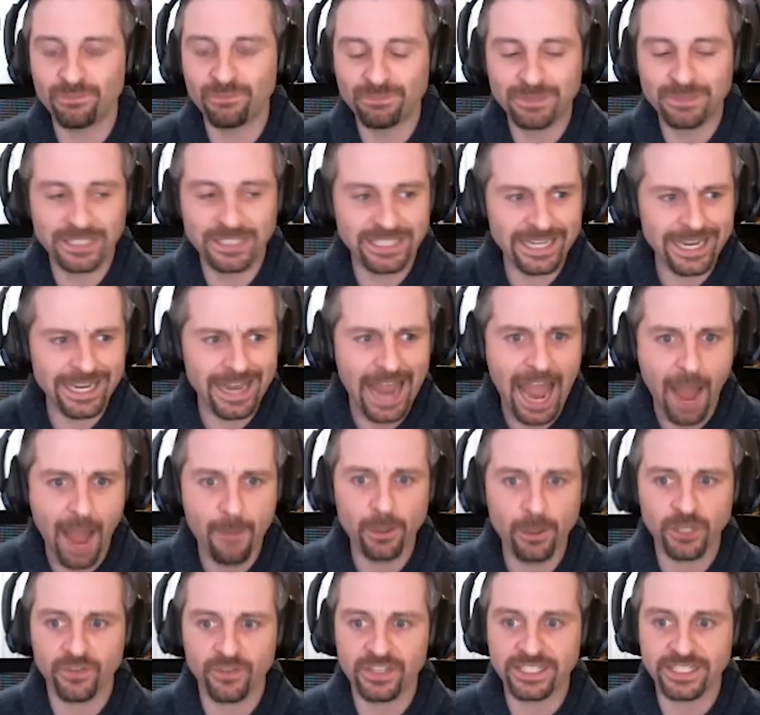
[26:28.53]
see how
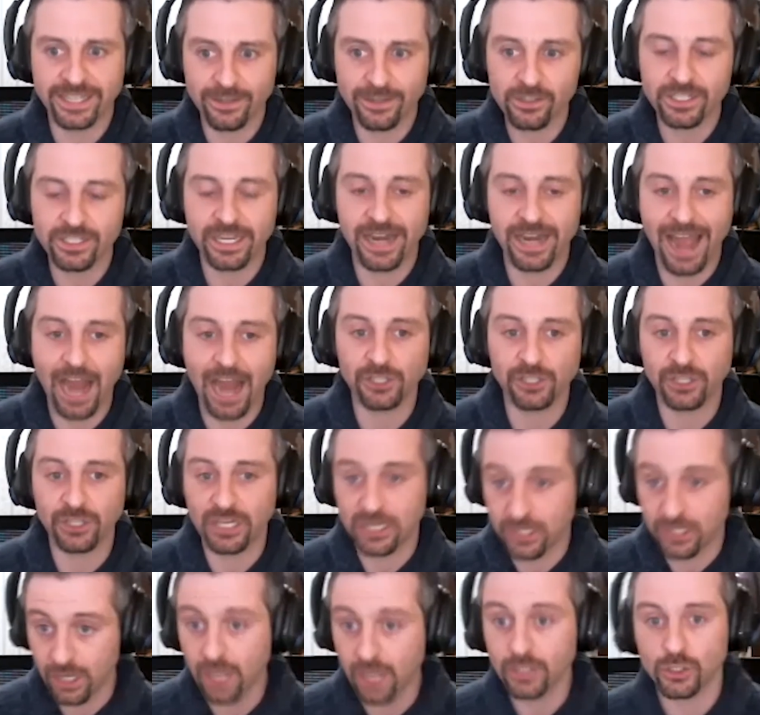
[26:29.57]
much of the skill set
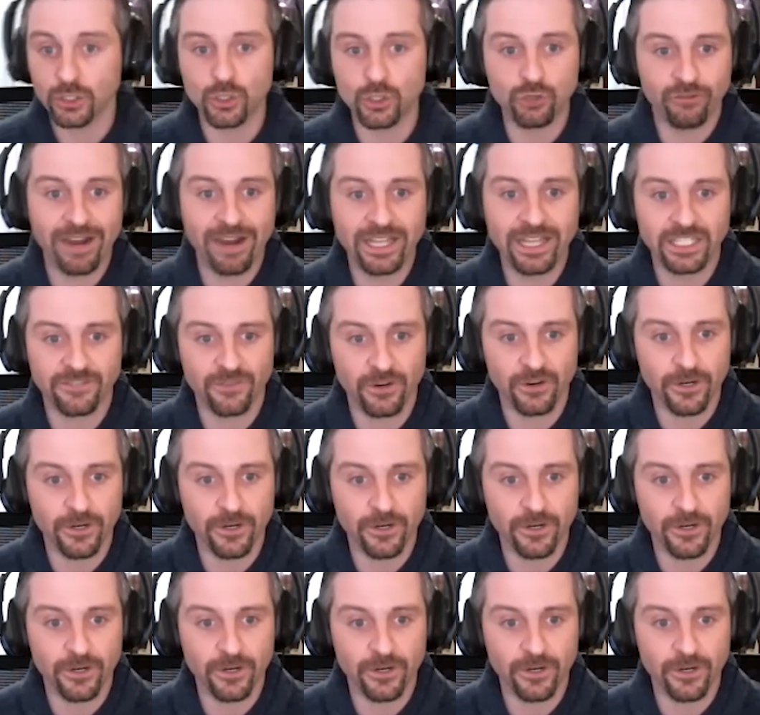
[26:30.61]
actually does transfer.